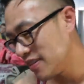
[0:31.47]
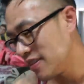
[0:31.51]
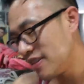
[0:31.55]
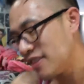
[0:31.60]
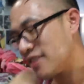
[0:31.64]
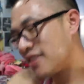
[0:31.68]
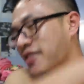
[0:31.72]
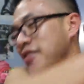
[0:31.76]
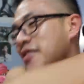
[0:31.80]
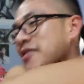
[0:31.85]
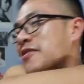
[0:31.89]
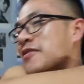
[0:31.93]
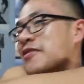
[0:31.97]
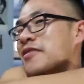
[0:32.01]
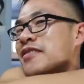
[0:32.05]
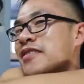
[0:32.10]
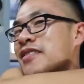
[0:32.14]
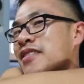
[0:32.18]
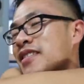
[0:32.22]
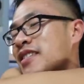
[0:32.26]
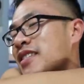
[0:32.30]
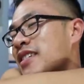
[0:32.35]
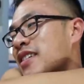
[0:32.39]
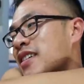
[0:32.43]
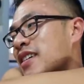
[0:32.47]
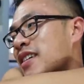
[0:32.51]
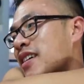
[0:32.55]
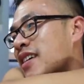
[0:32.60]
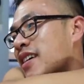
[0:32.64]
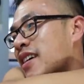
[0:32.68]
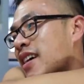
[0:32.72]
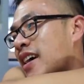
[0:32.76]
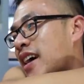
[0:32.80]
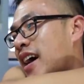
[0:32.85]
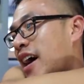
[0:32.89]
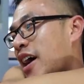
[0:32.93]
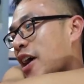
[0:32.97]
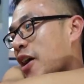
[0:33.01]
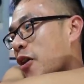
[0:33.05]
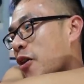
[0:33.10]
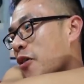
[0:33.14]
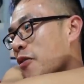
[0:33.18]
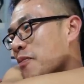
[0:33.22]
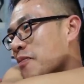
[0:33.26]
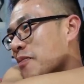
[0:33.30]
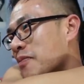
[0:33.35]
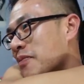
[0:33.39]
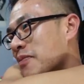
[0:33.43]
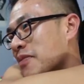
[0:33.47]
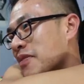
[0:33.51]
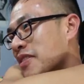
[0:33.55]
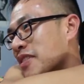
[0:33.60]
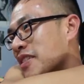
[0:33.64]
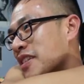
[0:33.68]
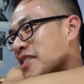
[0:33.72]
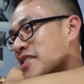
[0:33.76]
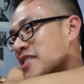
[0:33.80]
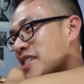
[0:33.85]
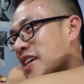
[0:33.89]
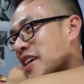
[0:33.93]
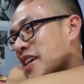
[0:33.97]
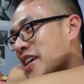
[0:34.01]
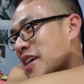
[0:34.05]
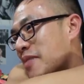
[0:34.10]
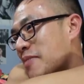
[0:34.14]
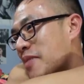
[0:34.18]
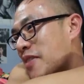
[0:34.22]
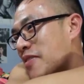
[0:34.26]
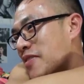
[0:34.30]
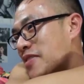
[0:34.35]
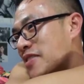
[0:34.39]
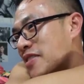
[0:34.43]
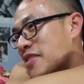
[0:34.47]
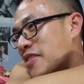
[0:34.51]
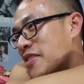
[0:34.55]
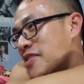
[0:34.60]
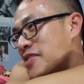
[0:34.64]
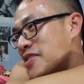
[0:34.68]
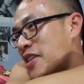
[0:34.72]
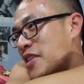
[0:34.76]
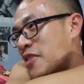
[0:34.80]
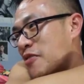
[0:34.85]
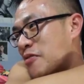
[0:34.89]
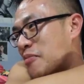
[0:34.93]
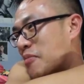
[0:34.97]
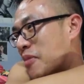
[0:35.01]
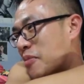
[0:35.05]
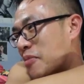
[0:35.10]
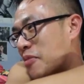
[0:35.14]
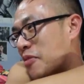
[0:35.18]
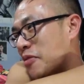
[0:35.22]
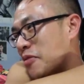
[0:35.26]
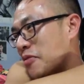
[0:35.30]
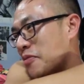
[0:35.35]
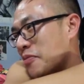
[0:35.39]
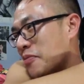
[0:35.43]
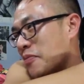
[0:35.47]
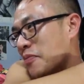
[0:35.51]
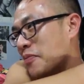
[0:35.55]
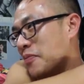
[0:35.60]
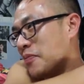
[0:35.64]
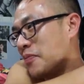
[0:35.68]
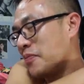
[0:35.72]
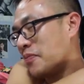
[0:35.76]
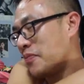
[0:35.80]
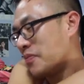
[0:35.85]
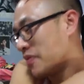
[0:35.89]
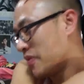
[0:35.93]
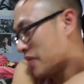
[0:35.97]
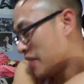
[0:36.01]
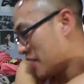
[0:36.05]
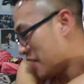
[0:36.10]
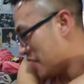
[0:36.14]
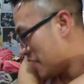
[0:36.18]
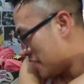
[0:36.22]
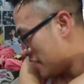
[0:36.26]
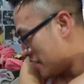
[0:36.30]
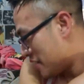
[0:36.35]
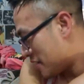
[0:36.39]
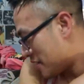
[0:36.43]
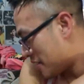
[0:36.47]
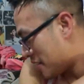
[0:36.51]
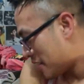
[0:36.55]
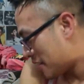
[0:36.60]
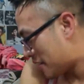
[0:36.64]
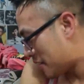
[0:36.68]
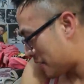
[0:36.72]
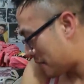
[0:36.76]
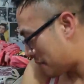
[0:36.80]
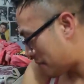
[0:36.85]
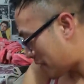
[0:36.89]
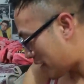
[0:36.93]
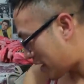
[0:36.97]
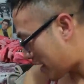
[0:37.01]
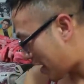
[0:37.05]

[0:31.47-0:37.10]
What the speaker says: So I hope the jacket I bought was large, I don't remember. So, but